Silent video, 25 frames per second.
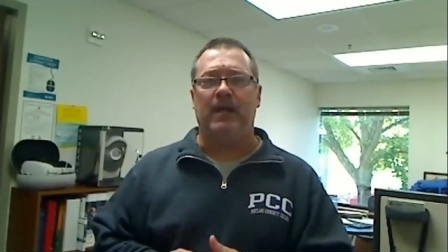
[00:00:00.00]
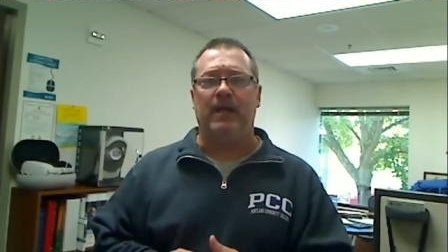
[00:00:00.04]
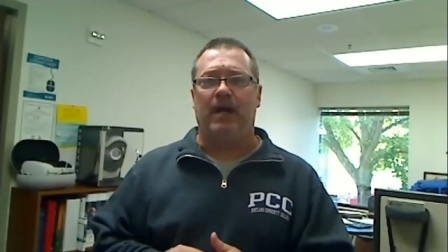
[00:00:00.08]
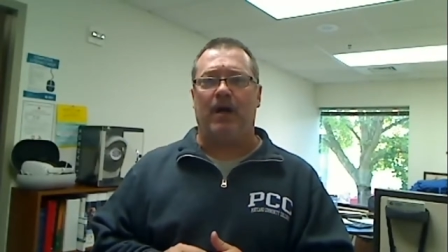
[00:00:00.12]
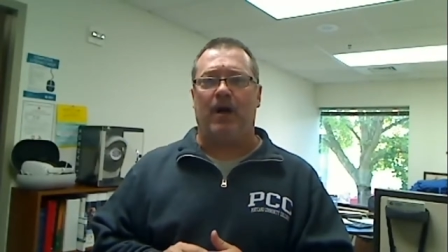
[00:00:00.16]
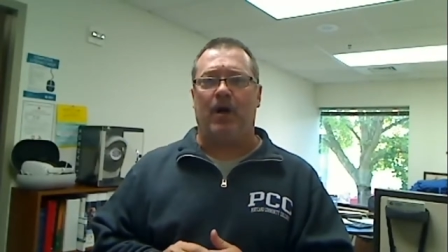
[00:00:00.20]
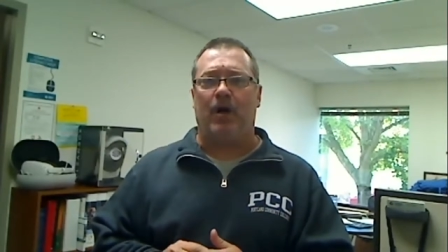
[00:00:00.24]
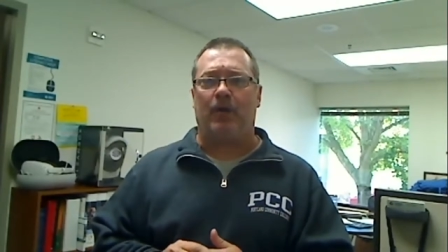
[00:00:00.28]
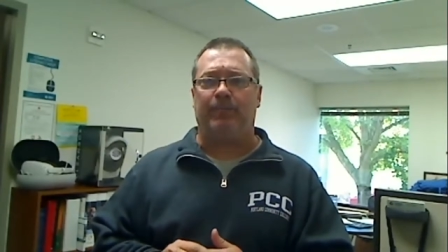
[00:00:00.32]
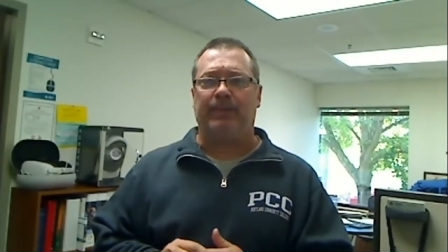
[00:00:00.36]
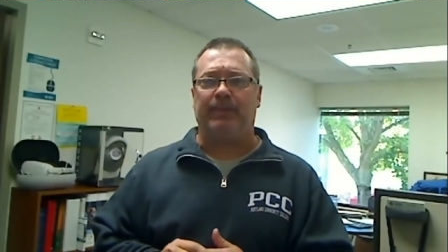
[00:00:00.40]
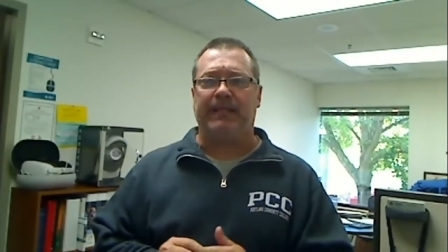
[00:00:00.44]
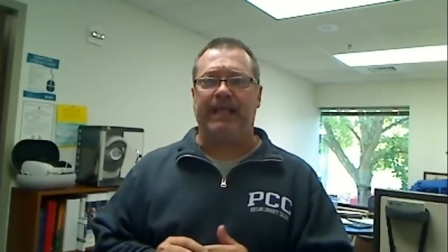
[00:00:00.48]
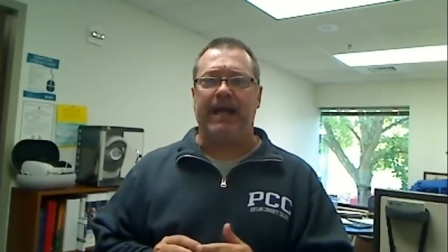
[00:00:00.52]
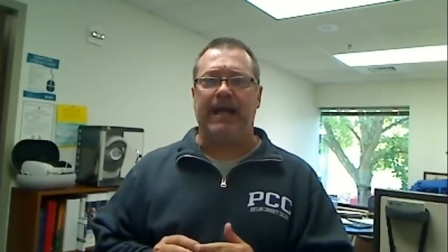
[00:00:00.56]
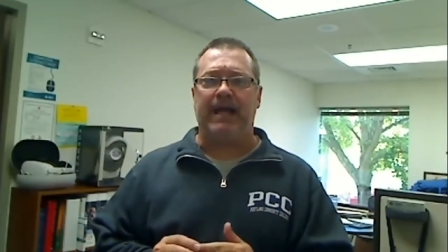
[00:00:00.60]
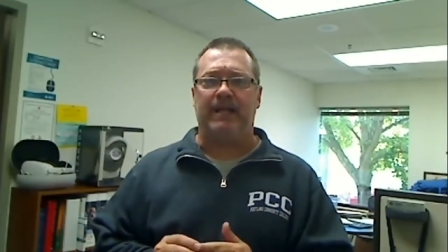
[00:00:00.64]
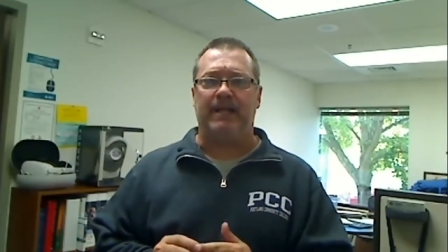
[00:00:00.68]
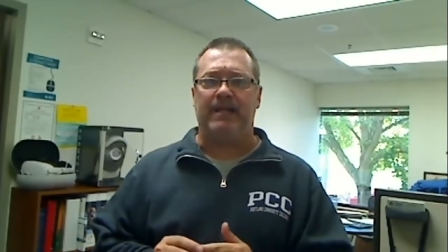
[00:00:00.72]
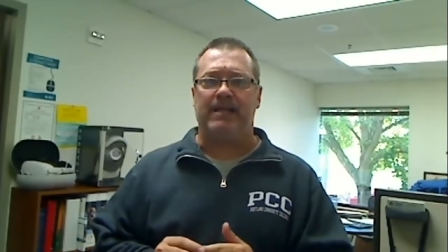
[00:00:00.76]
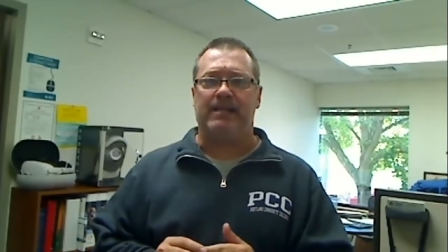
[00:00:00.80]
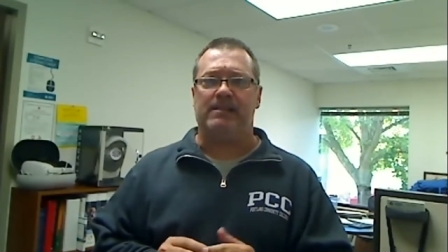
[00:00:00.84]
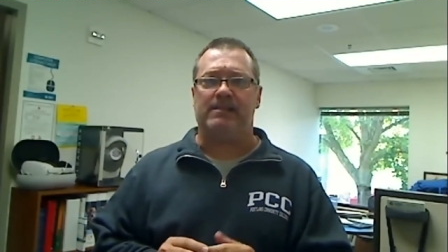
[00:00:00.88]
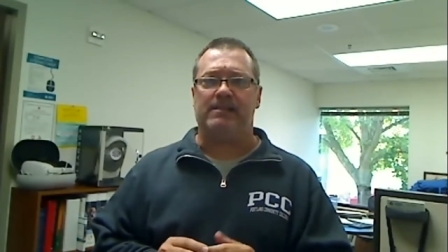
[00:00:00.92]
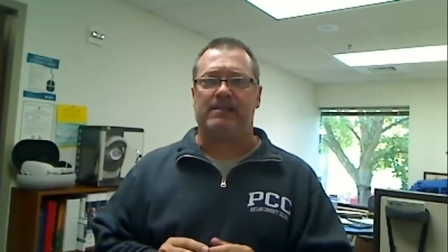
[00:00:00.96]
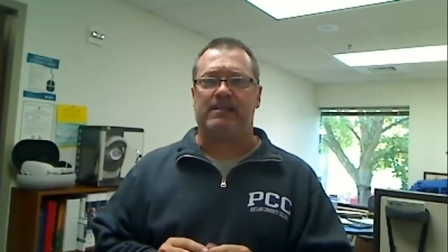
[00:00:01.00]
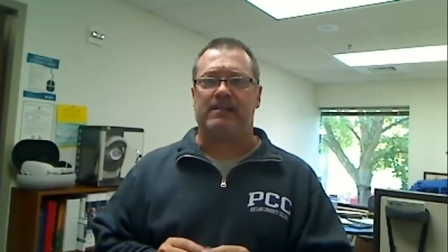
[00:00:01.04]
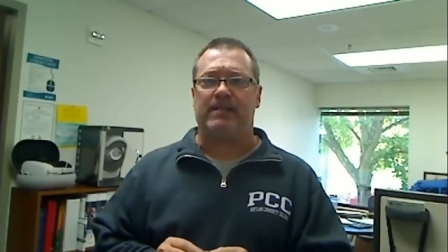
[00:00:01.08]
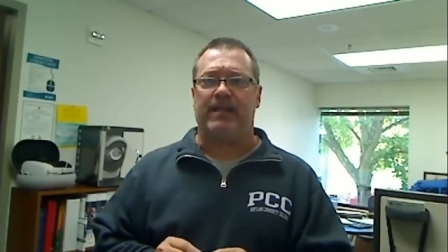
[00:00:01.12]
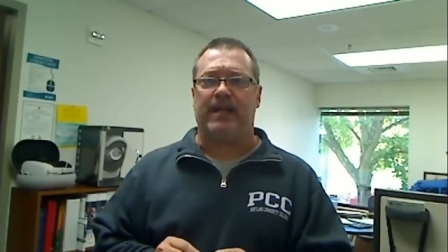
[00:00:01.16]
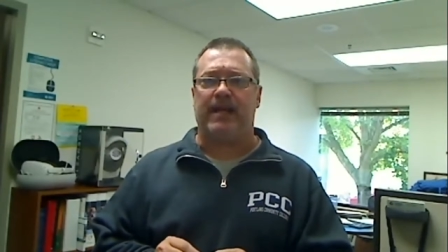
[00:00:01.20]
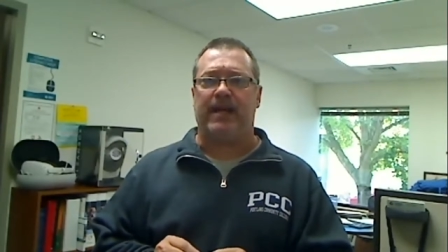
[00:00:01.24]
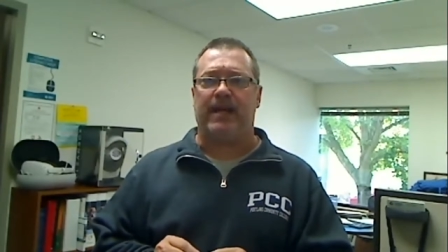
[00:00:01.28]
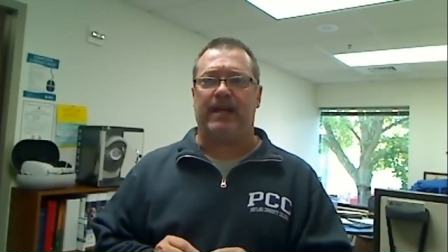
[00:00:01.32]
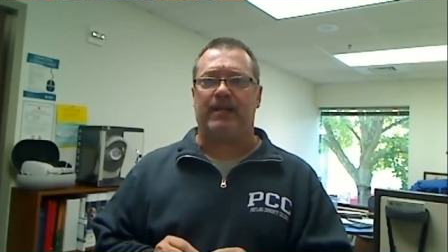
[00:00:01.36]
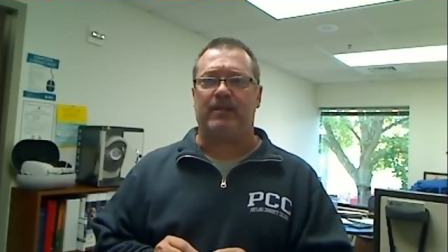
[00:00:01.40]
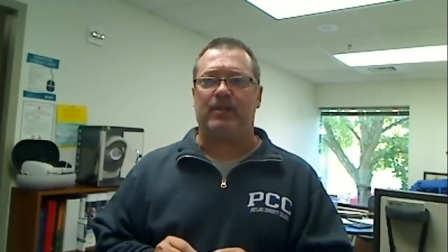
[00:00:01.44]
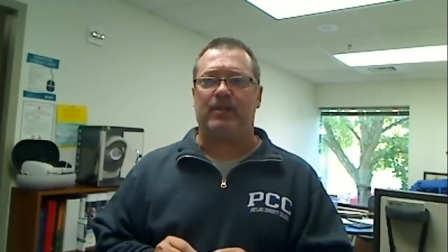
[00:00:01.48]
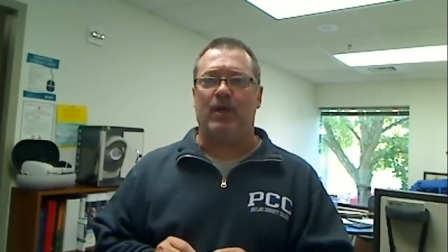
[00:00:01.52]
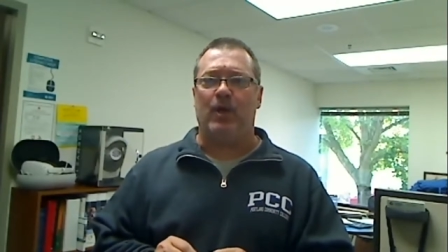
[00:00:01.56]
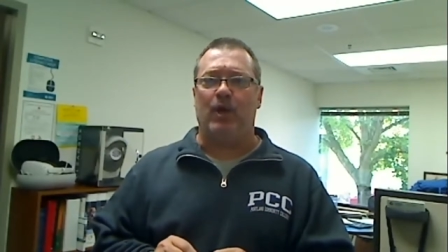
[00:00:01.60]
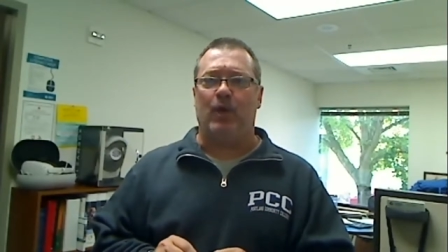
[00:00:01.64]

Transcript: Our plan is that